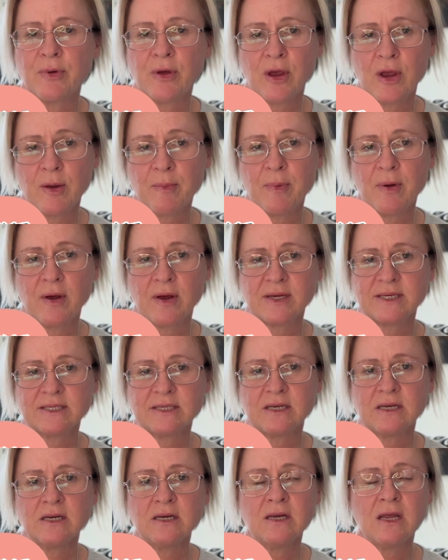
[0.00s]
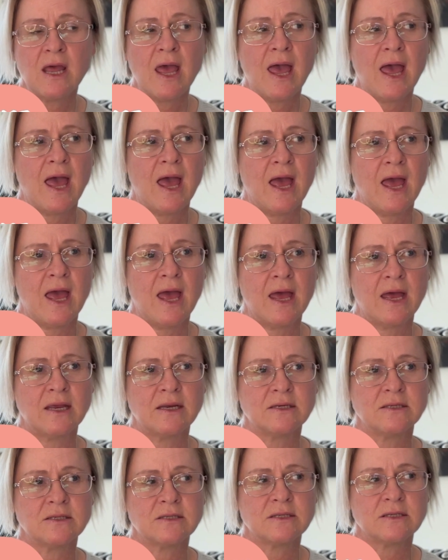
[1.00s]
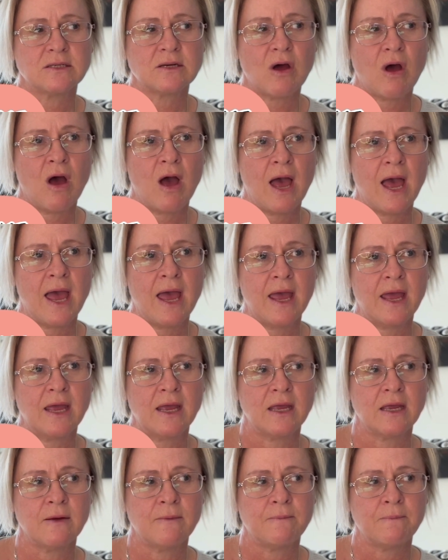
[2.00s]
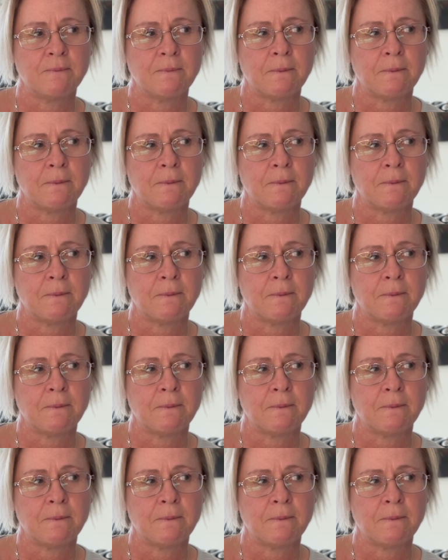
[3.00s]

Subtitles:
per person. And I